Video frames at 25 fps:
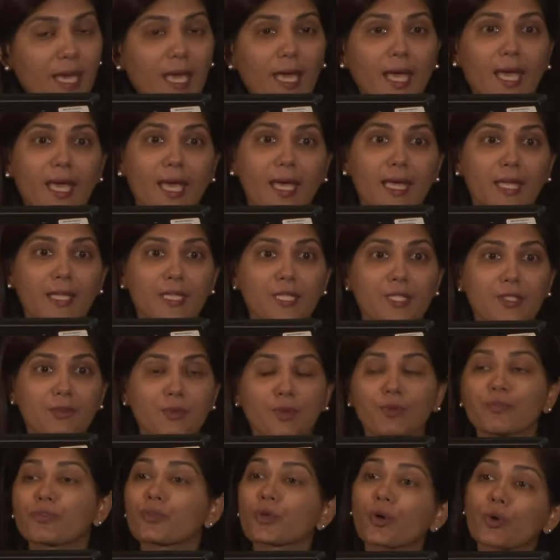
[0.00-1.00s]
And
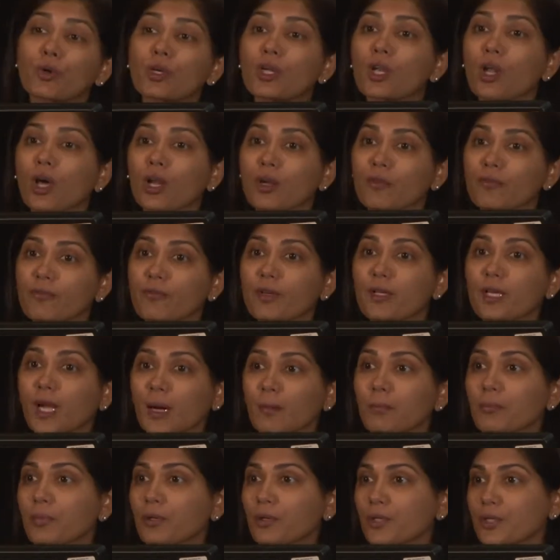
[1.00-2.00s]
we've thrown a lot of
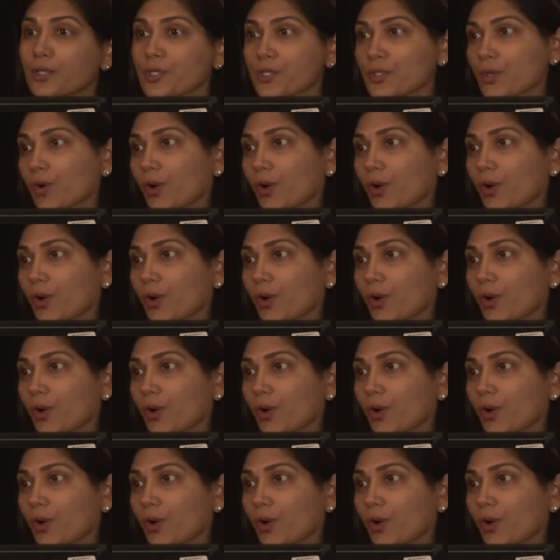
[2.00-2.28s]
numbers